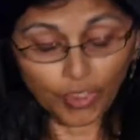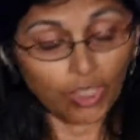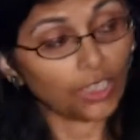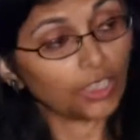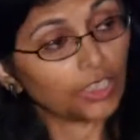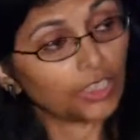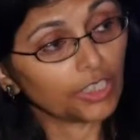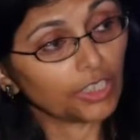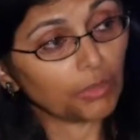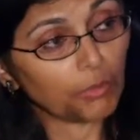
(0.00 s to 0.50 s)

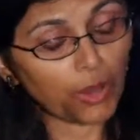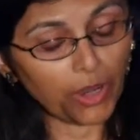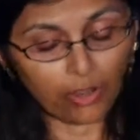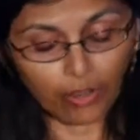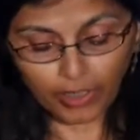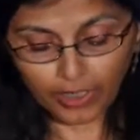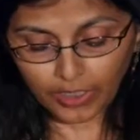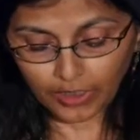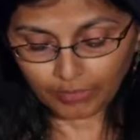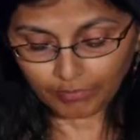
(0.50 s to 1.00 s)
Indian
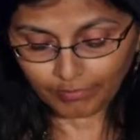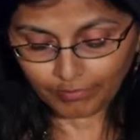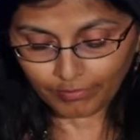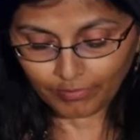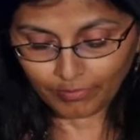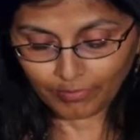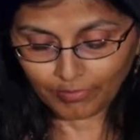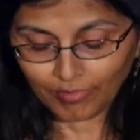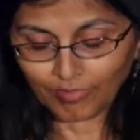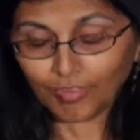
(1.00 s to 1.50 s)
American.
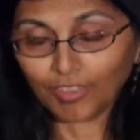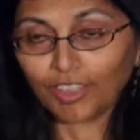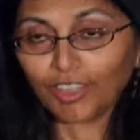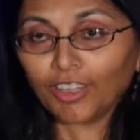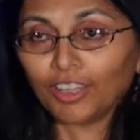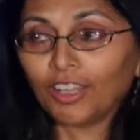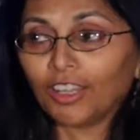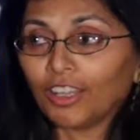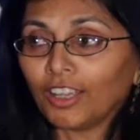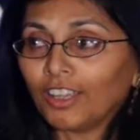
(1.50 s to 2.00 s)

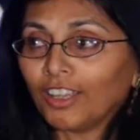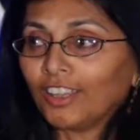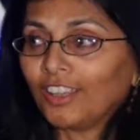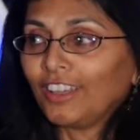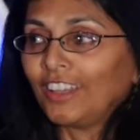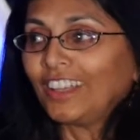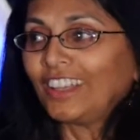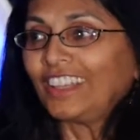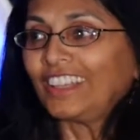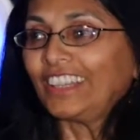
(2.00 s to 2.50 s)

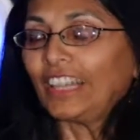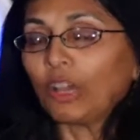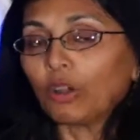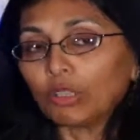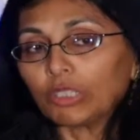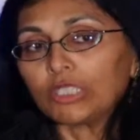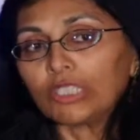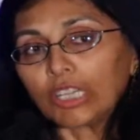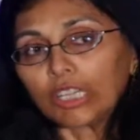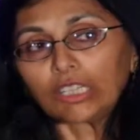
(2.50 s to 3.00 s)
Now,
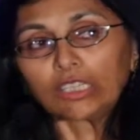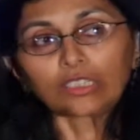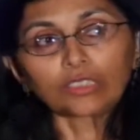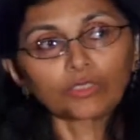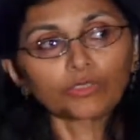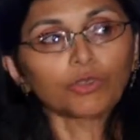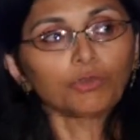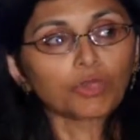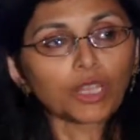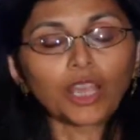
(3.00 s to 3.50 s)
it does
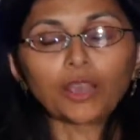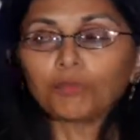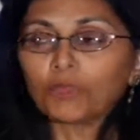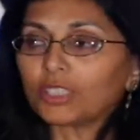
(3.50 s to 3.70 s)
from time to